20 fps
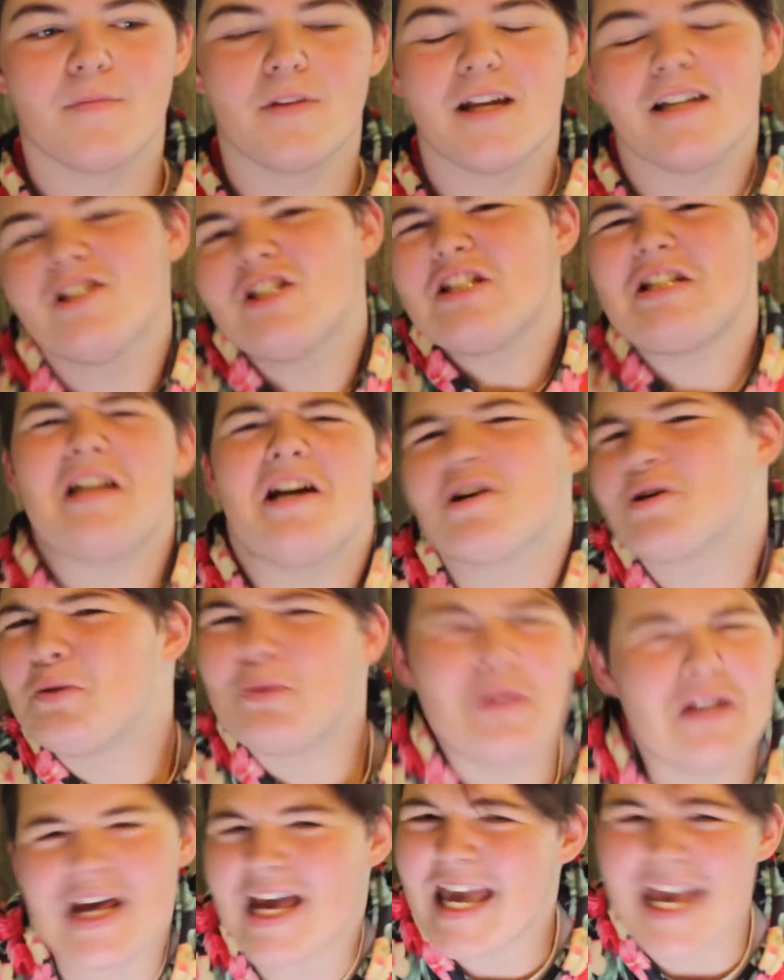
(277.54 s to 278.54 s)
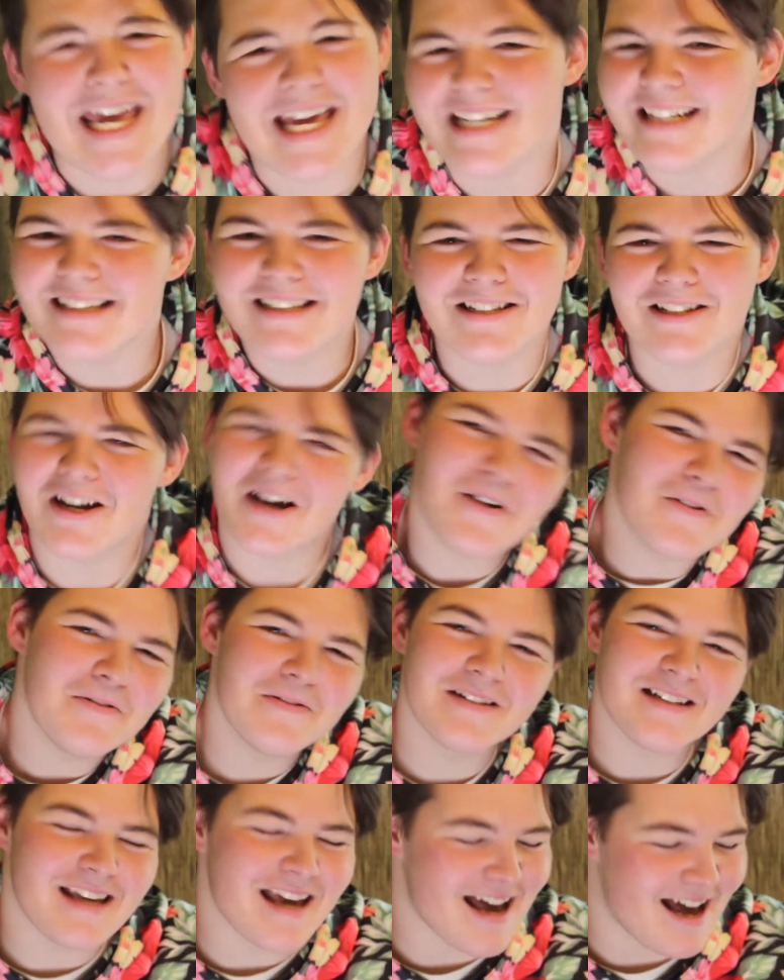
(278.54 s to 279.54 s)
it's just not cool to hate, you know?
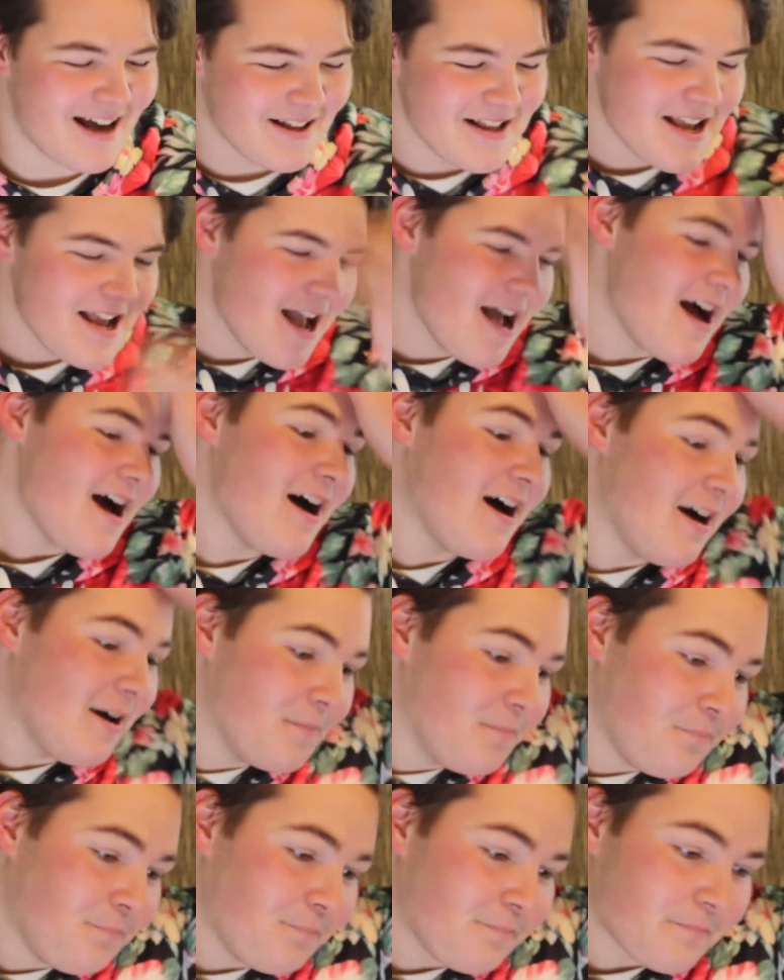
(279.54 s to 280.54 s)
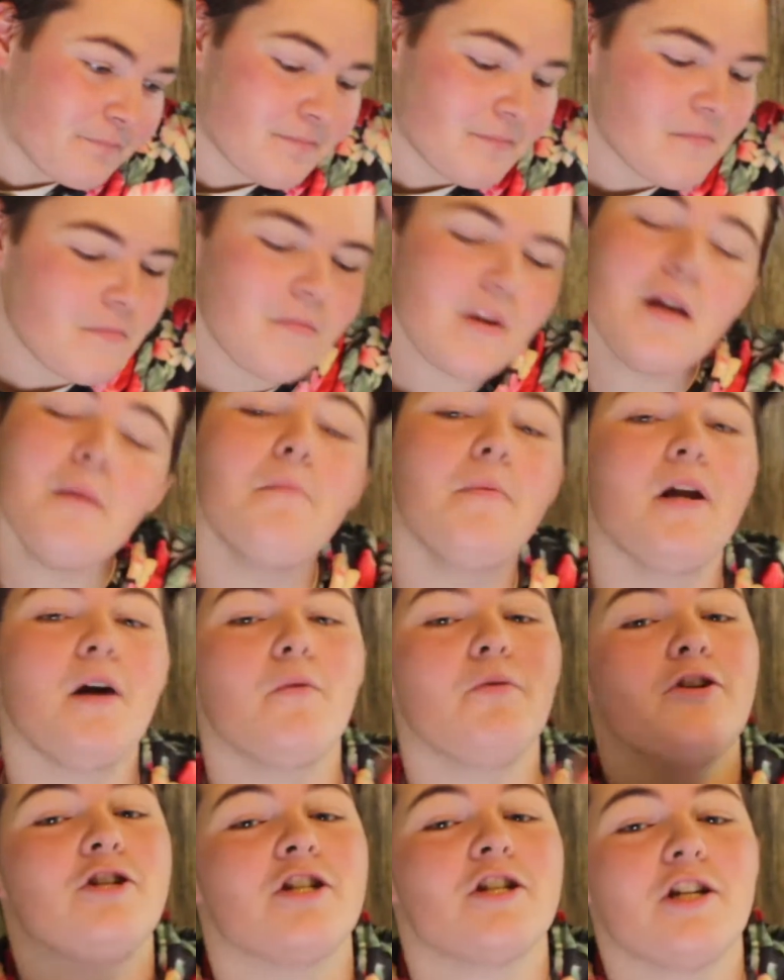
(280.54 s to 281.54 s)
Yeah. But now
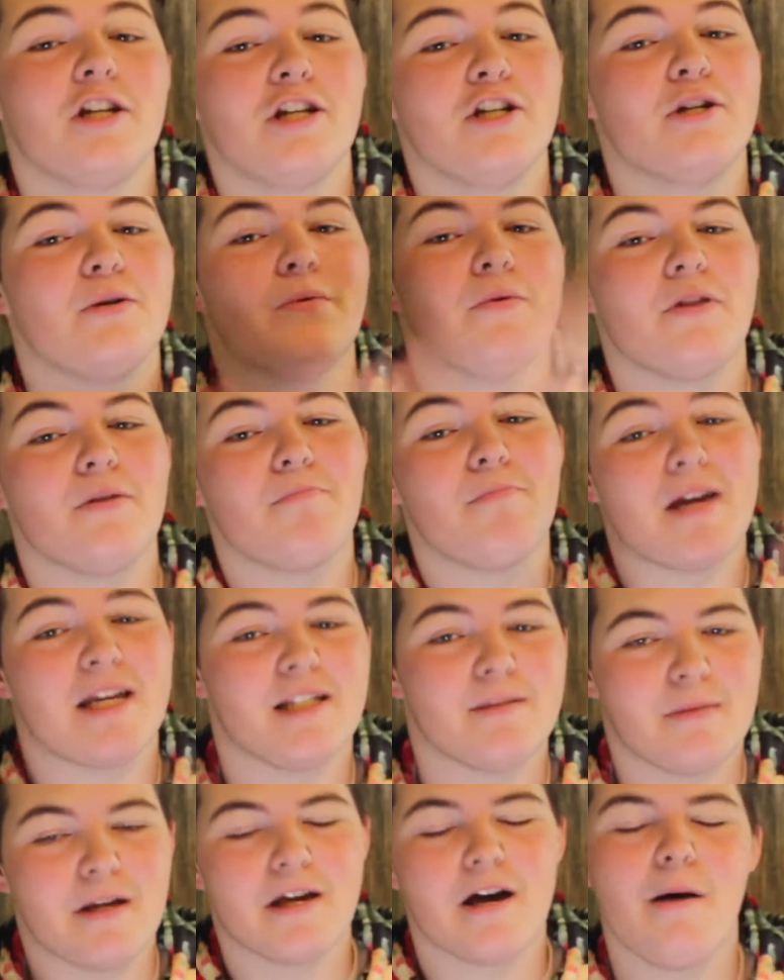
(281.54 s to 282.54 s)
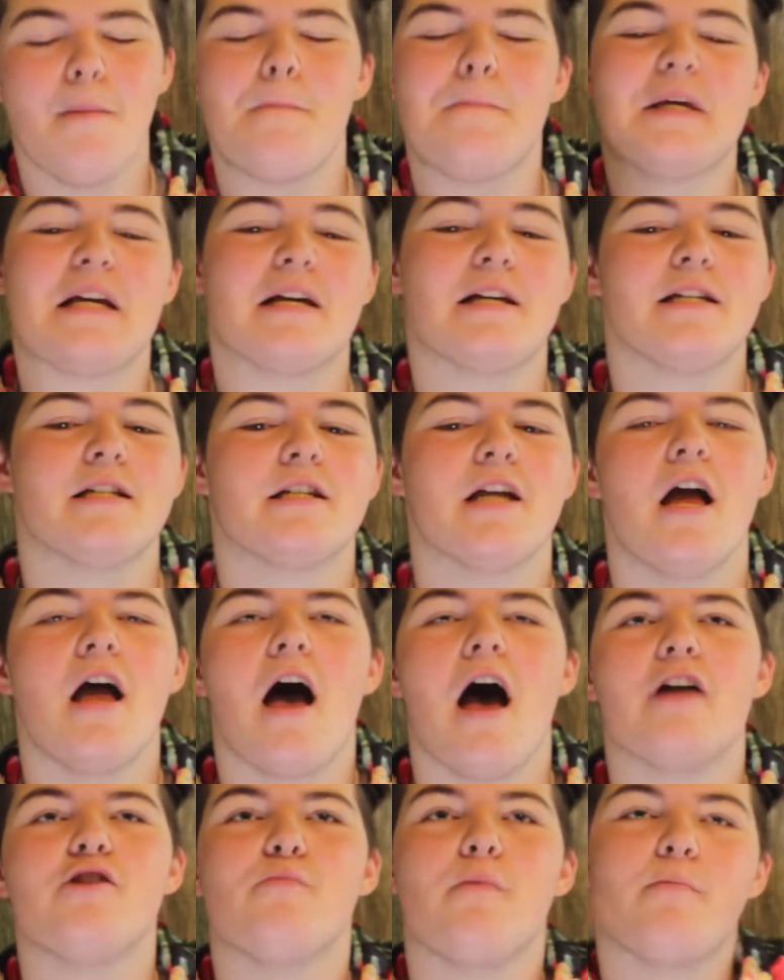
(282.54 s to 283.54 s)
we're just gonna do with the base makeup, because
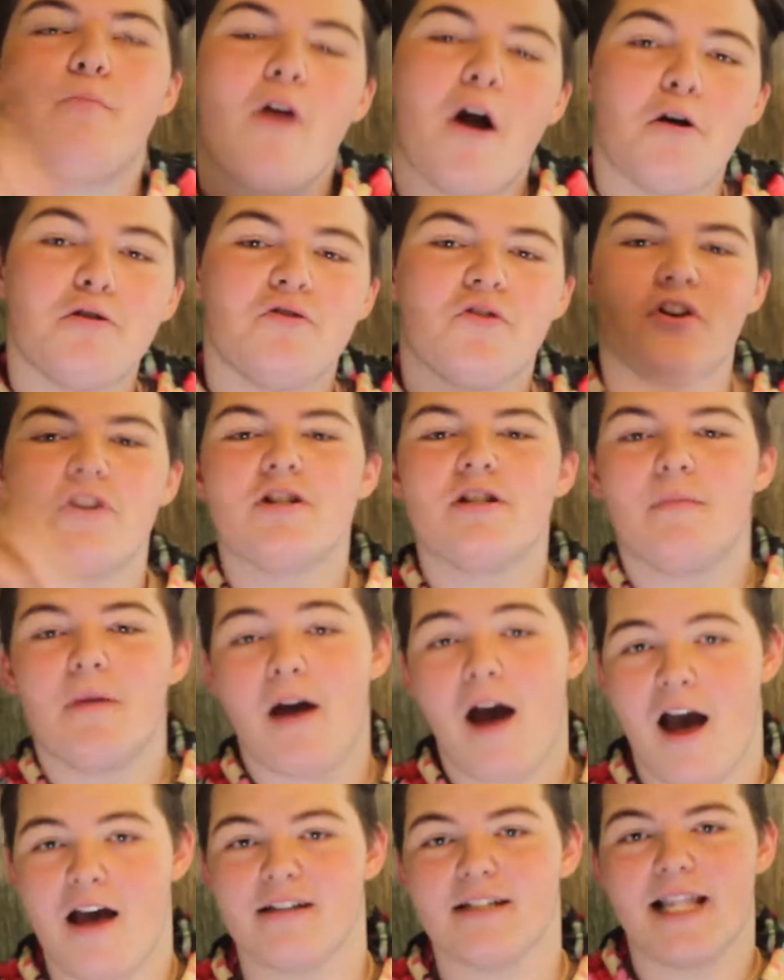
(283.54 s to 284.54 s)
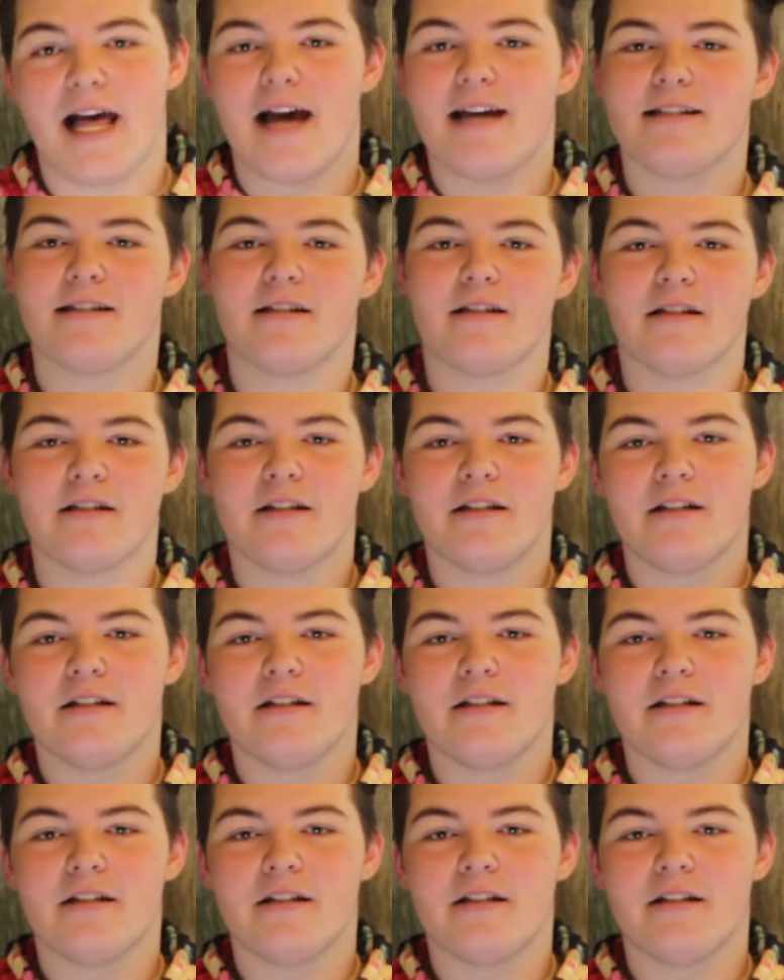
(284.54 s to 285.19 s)
I do my brows first and my eyes last.